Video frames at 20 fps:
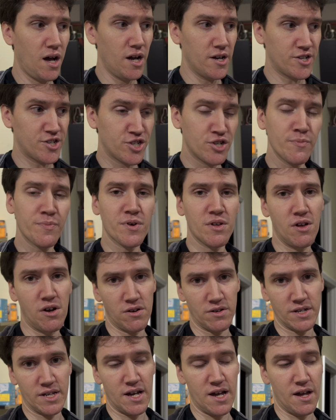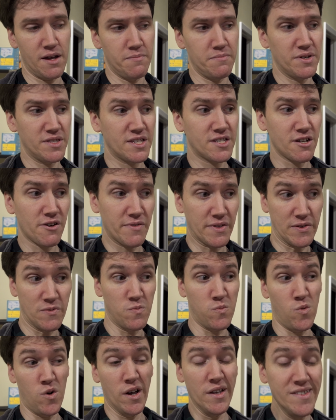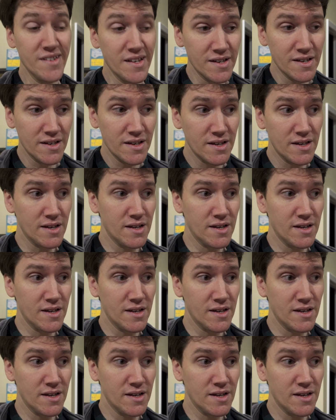a super long time, but it's already one.